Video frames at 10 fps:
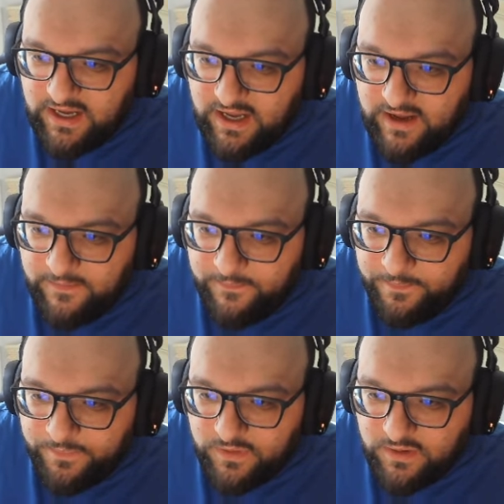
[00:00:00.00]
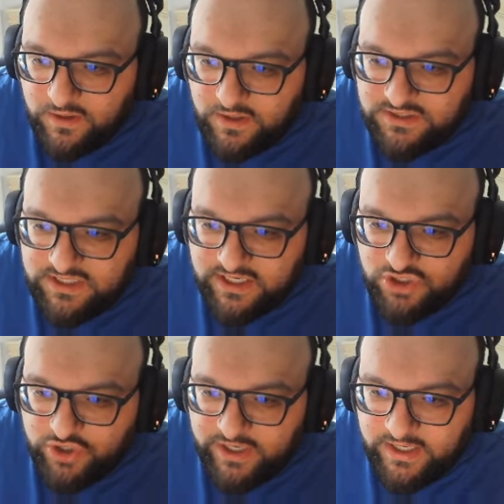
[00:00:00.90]
Um,
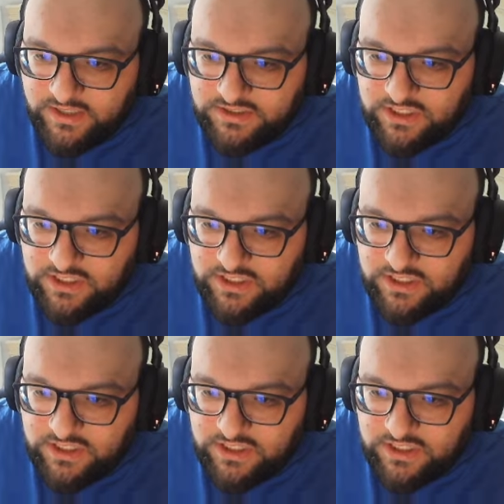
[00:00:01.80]
circuit training,